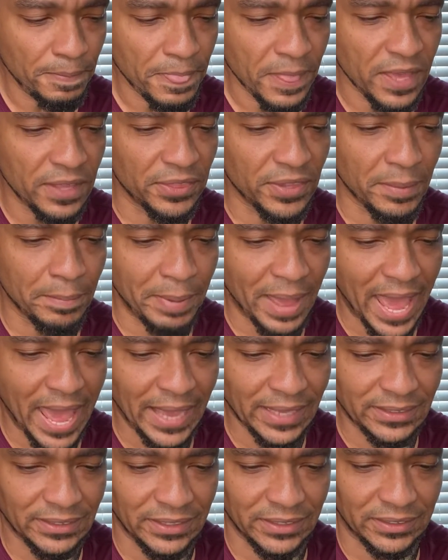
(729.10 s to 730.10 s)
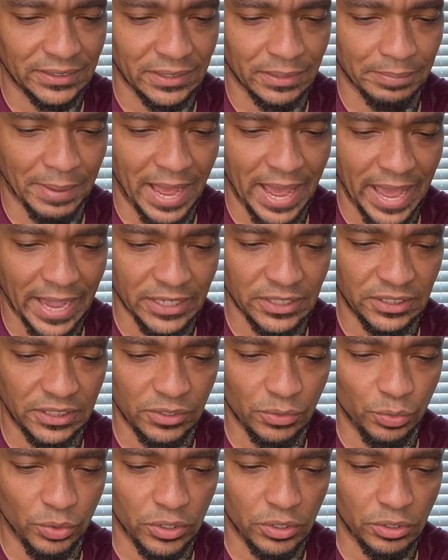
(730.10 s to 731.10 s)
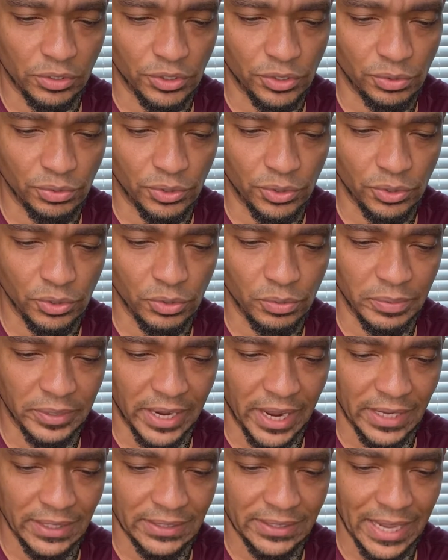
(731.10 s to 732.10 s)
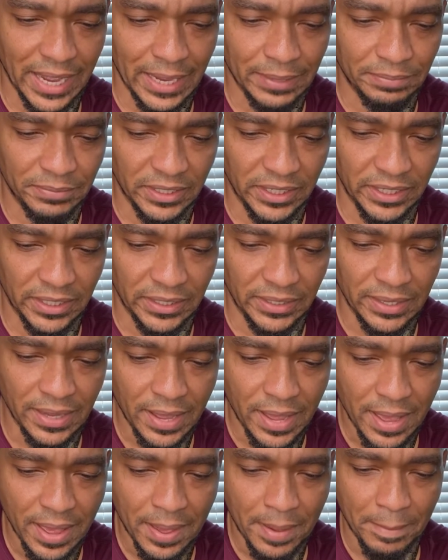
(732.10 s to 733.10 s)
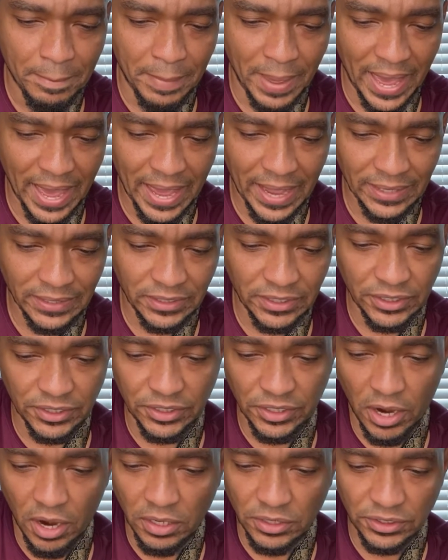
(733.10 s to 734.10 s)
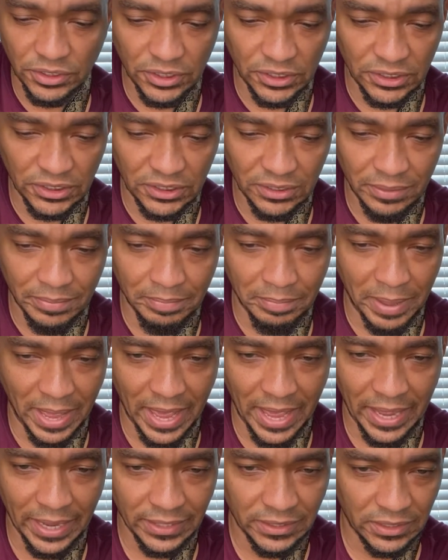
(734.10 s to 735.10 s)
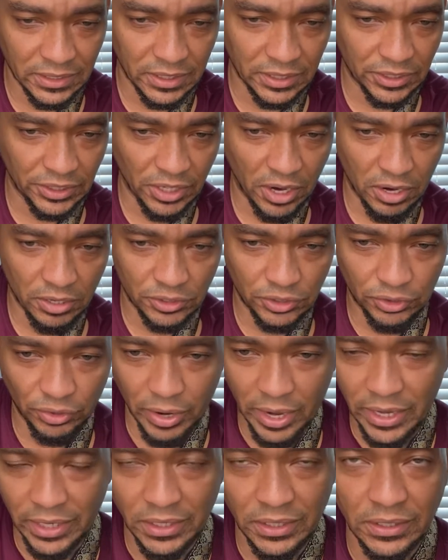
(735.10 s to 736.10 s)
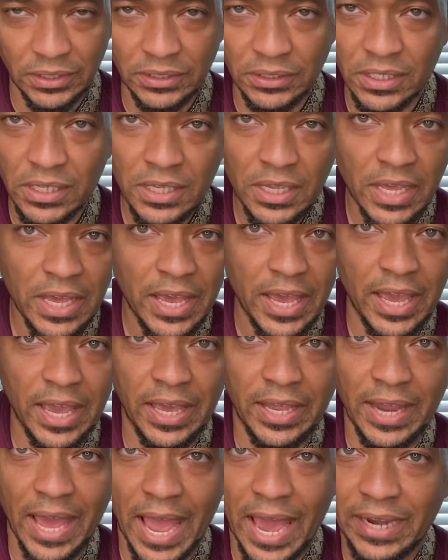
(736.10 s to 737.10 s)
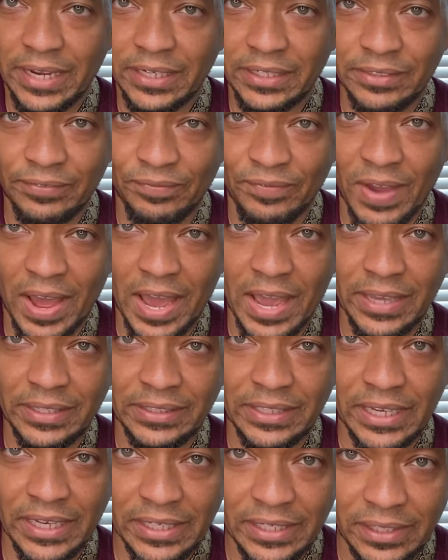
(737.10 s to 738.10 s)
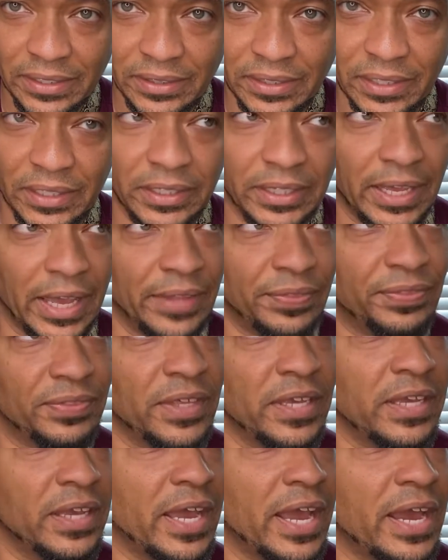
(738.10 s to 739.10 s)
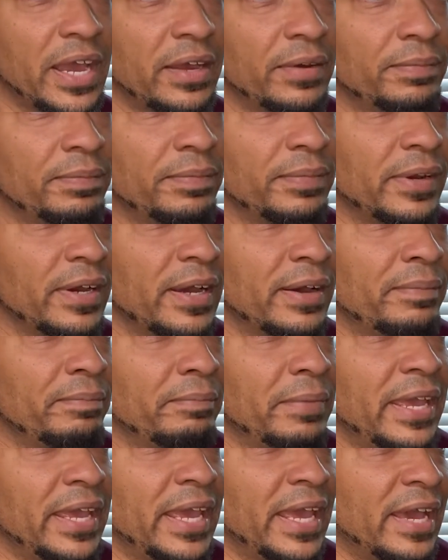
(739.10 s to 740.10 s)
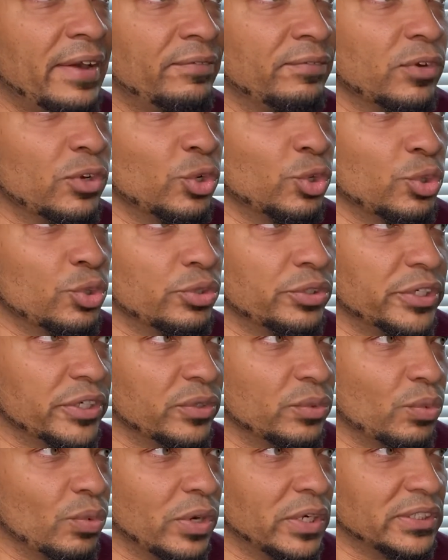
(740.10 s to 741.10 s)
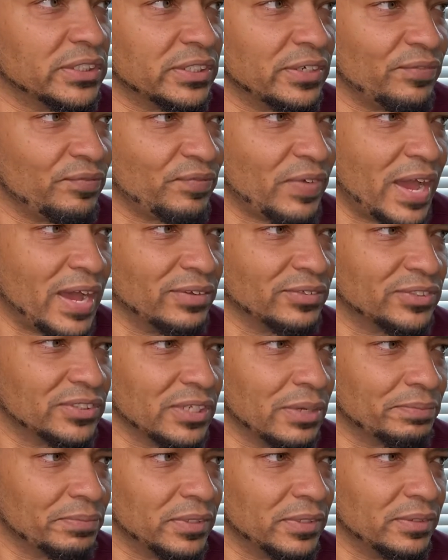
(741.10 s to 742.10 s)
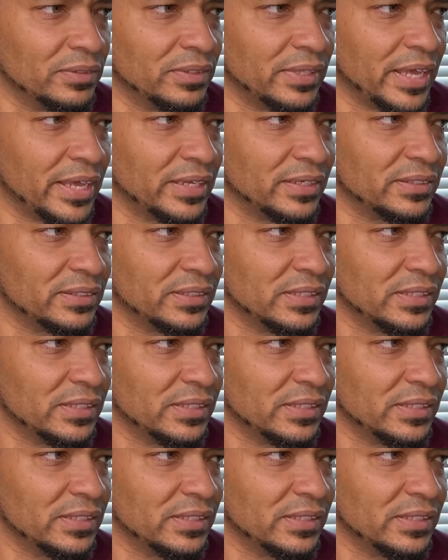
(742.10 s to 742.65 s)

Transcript: the bag system. I actually went on YouTube and I typed in bagged guitar system, bagged guitar training, and I didn't find anything. I think I may have Googled it once and found something that